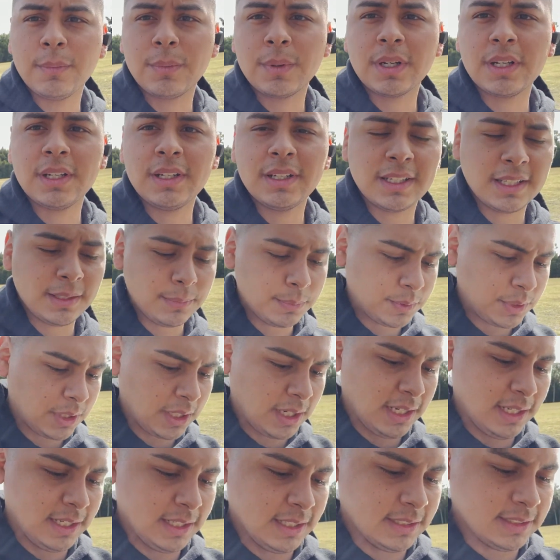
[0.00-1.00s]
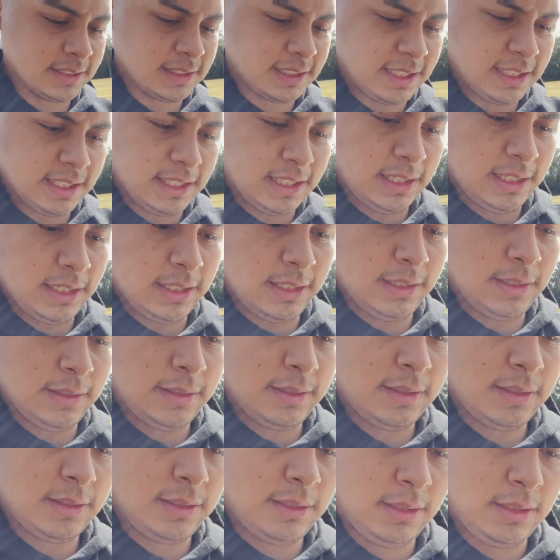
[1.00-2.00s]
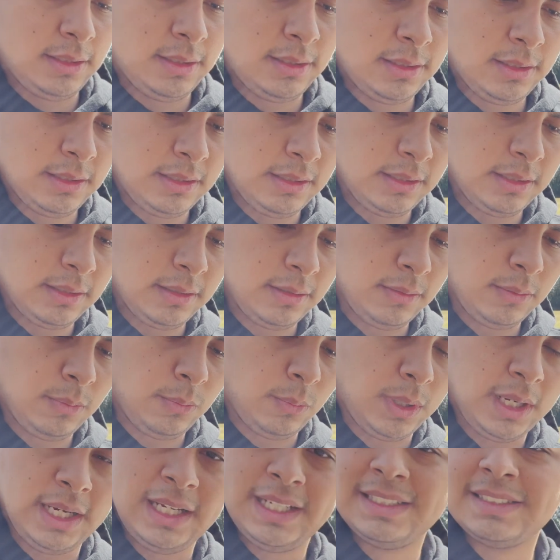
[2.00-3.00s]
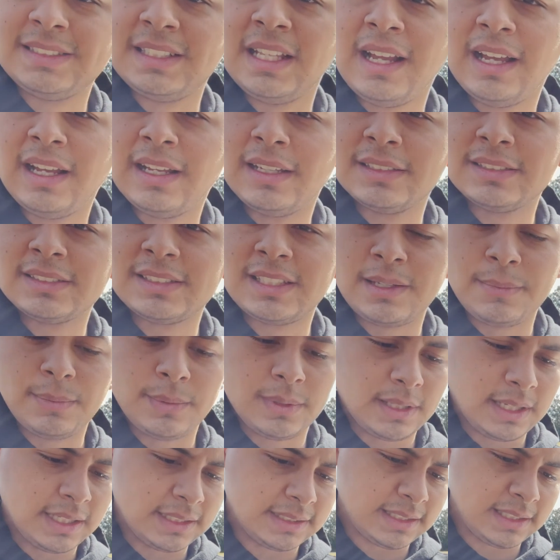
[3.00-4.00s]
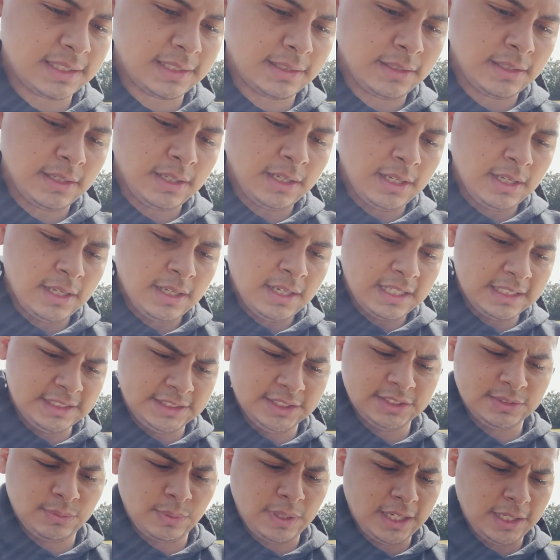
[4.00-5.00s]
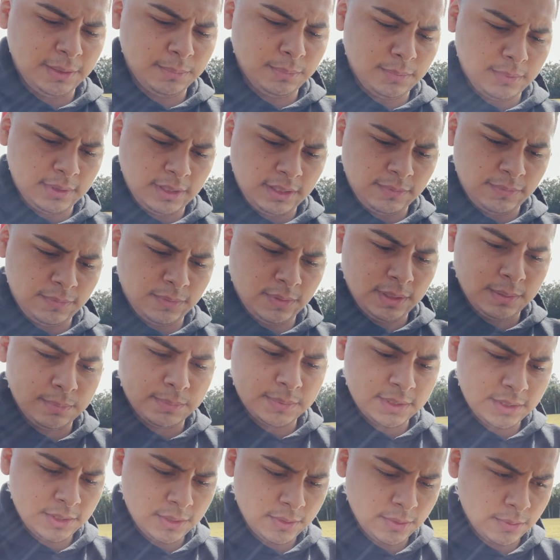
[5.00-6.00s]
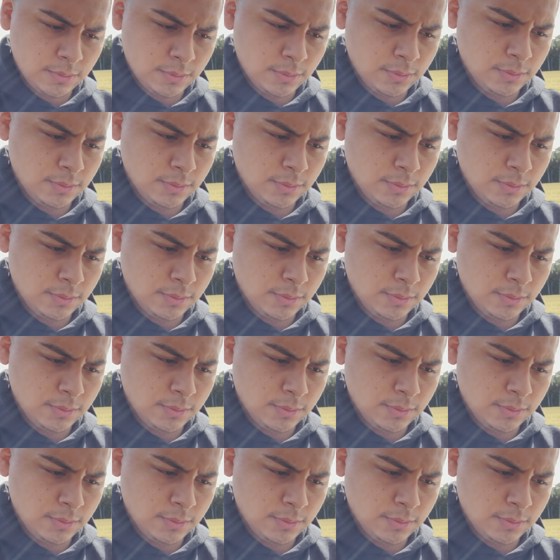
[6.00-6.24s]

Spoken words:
we're gonna keep trying and see why it's not stabilizing. It just randomly flipped to